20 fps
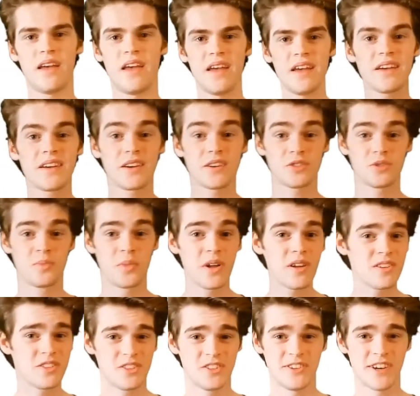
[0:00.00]
In
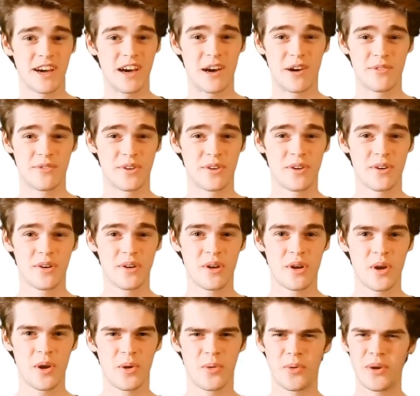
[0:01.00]
cosmology, however,
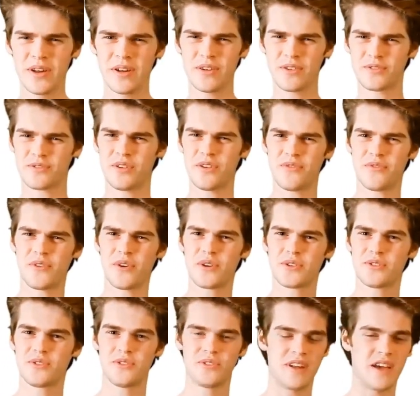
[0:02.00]
we don't
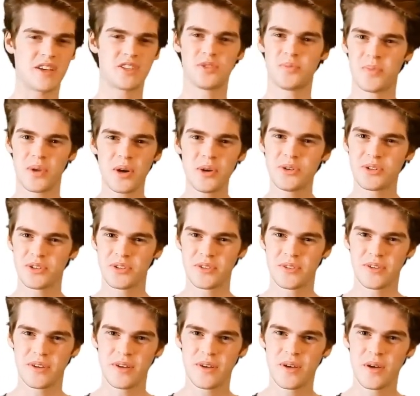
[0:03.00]
refer to an
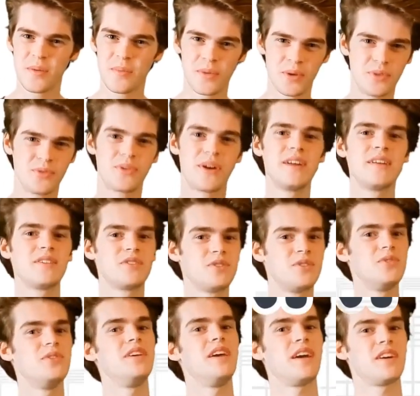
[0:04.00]
explosion, but rather
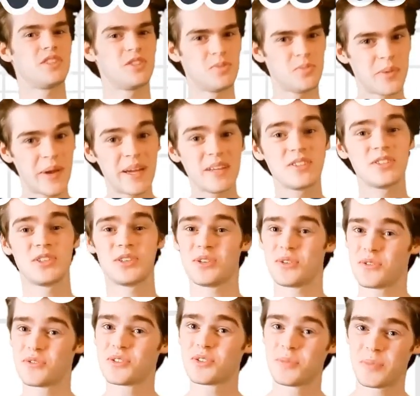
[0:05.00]
to the
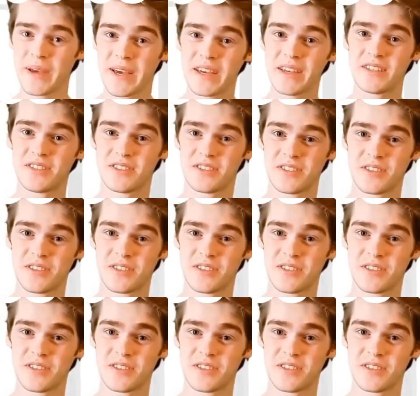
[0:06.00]
expansion of space.